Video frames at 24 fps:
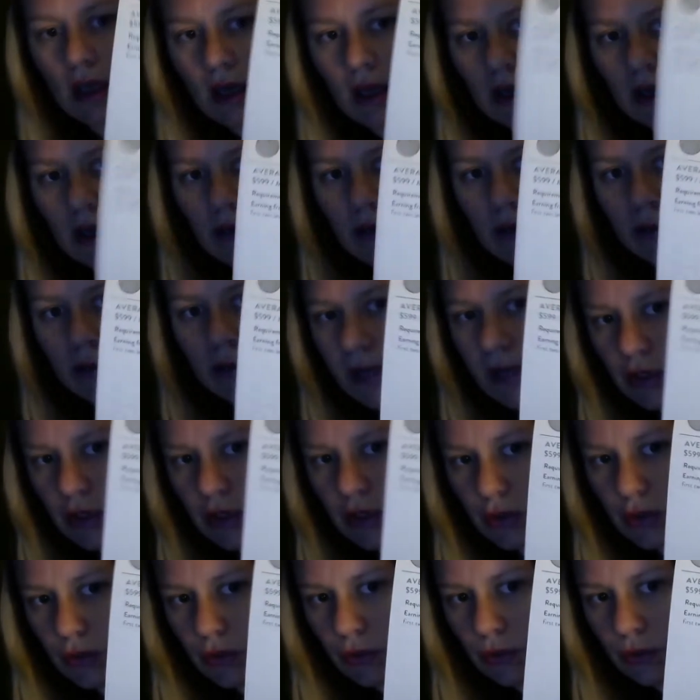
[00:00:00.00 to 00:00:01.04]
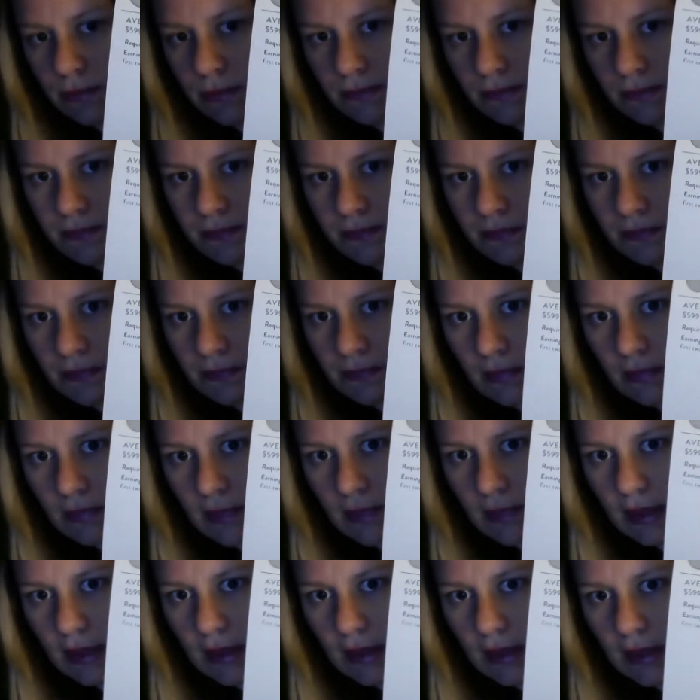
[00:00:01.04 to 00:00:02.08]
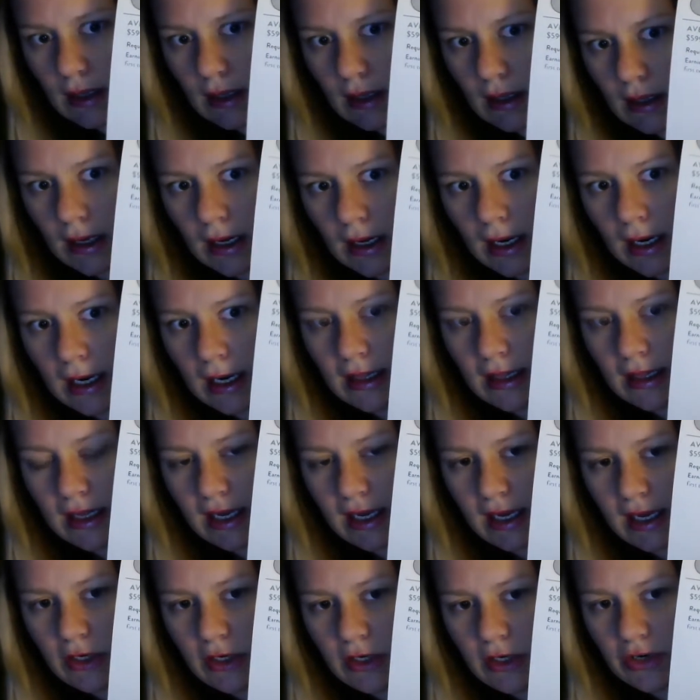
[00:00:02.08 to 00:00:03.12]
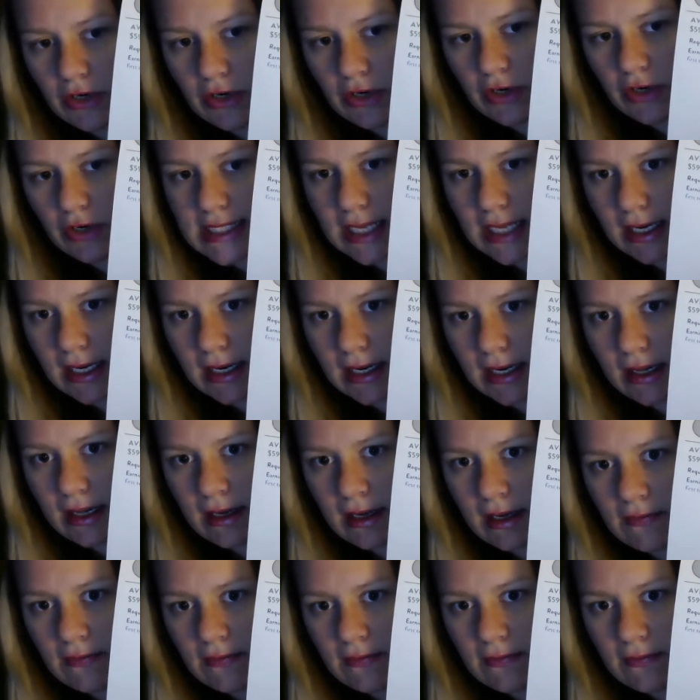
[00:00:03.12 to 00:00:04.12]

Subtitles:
It would be you, and then your executive,